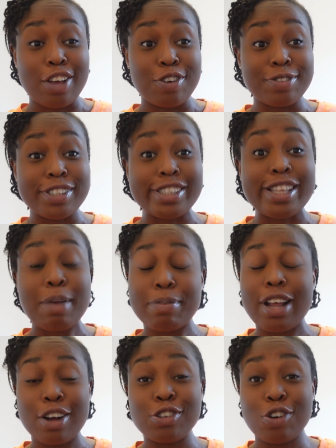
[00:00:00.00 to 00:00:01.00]
you've stepped
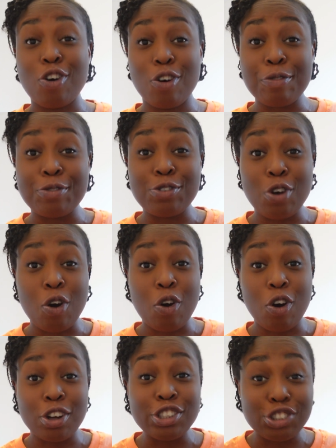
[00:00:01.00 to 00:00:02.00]
out of your
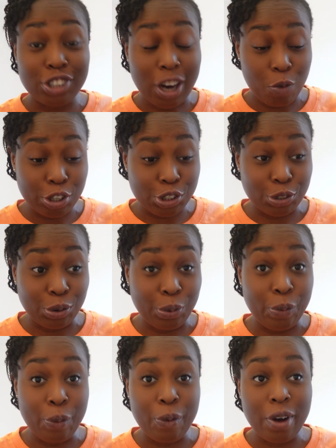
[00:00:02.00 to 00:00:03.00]
country and what you
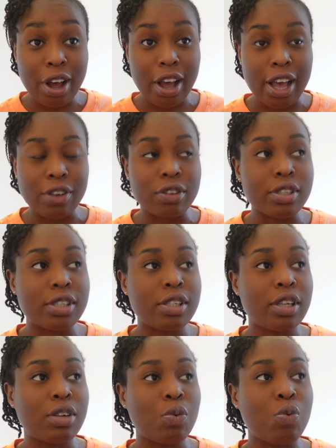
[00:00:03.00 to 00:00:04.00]
know, and you
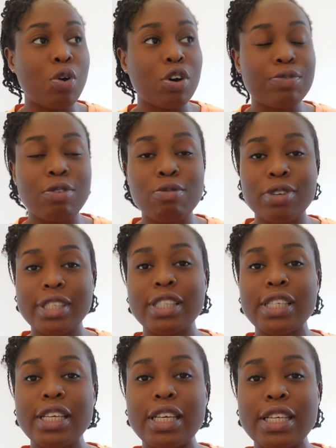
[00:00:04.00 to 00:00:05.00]
see the world for what
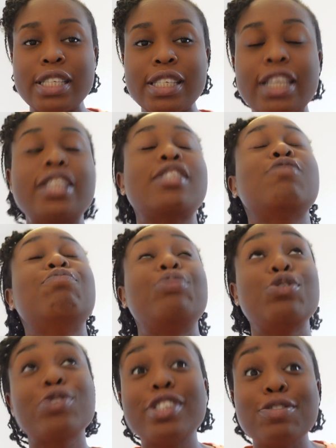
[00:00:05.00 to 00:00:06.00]
it is, it's
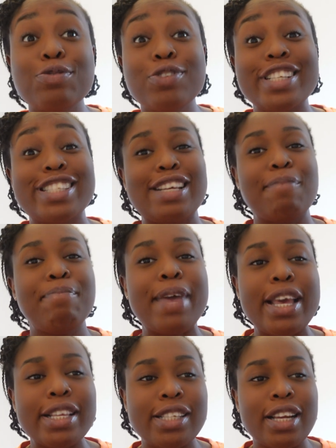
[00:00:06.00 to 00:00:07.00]
beautiful, it's
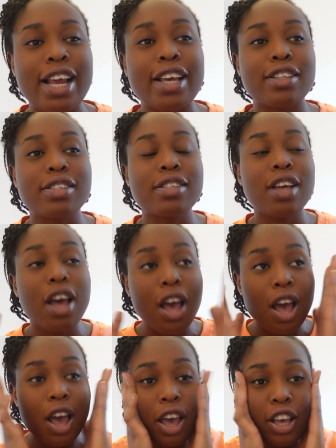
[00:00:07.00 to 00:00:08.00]
amazing. Like
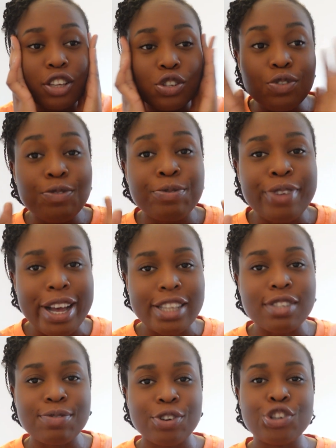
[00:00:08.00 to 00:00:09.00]
it's too
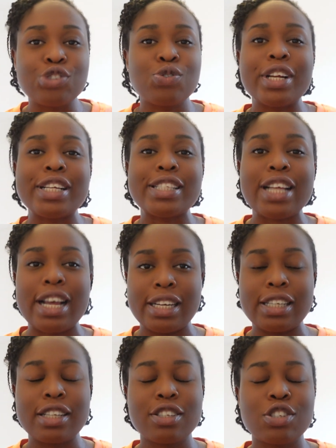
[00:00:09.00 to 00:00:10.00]
vast for you to
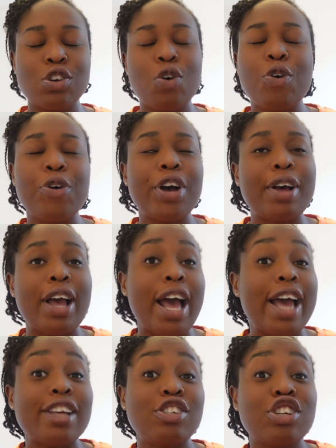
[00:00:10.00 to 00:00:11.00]
understand. So
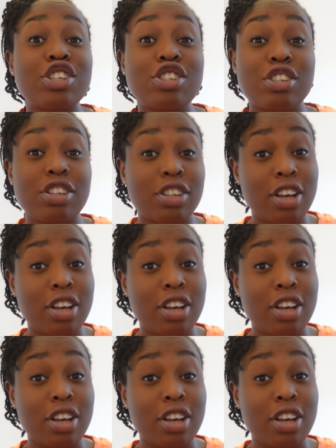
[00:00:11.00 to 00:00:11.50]
guys,